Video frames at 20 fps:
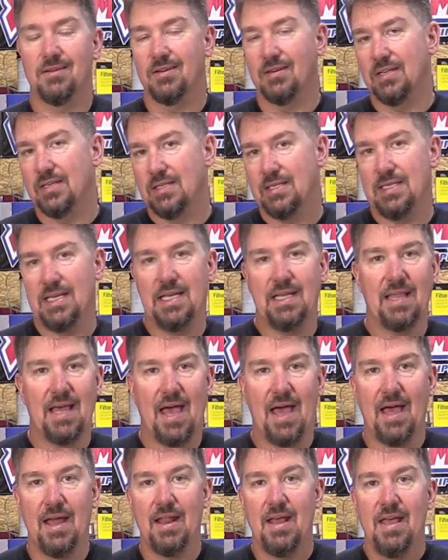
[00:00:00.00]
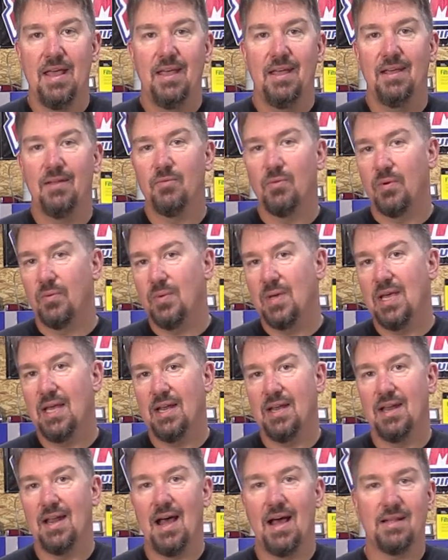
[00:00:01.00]
You're going to see that. And when we
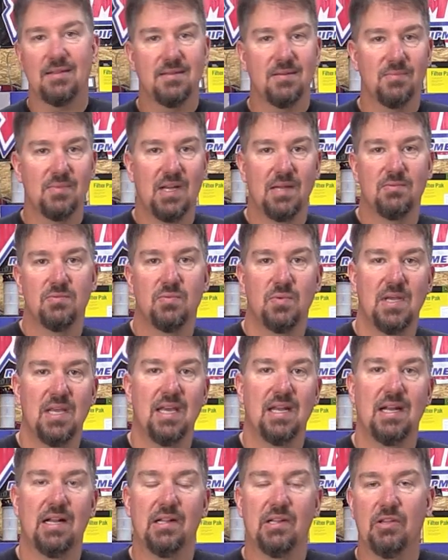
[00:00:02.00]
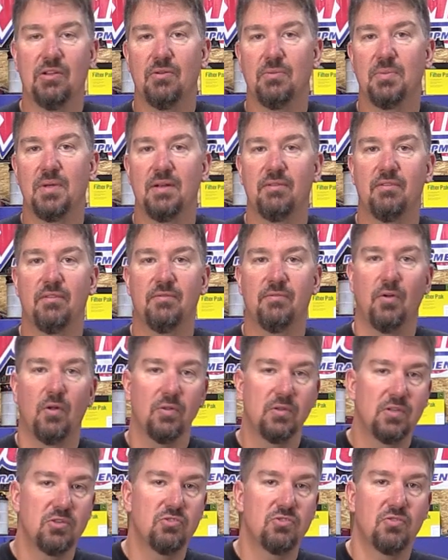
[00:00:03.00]
hit a knot, sometimes we hit a little bit of a
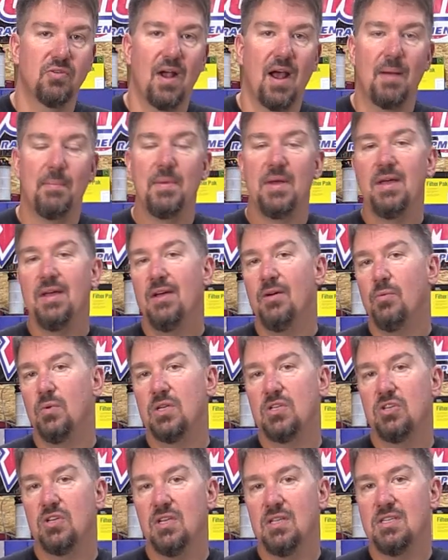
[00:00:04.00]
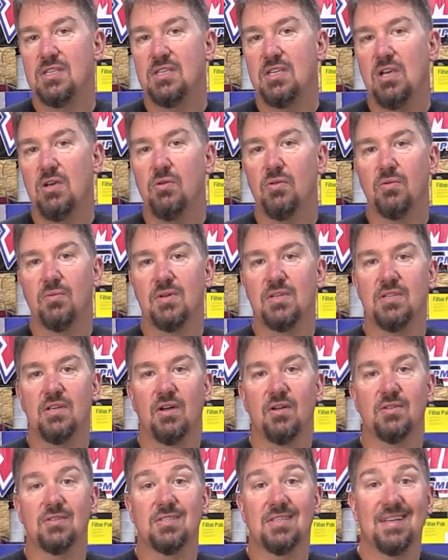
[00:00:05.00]
voltage drop, which can skew the
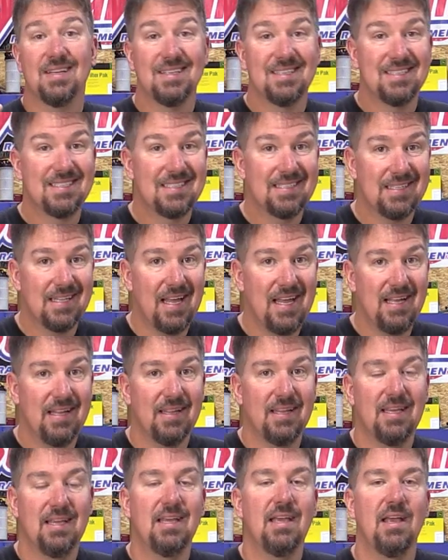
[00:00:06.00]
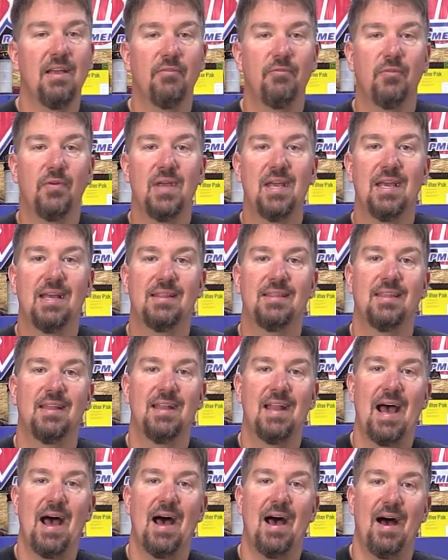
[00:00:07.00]
results slightly if we hit
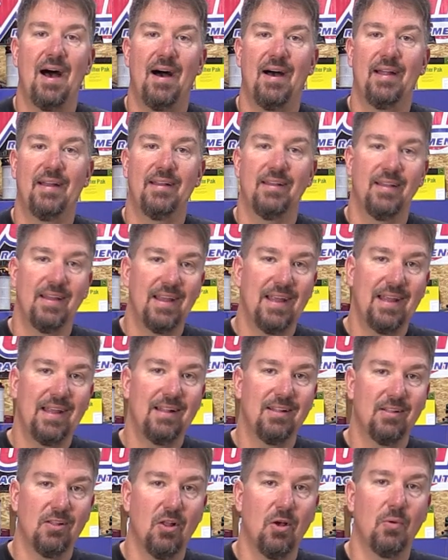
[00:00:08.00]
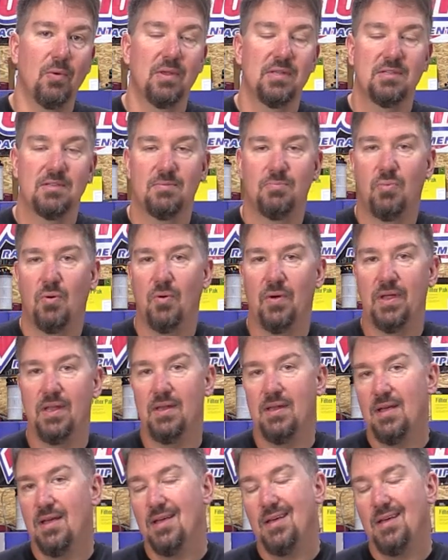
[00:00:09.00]
the knot on a lowest point.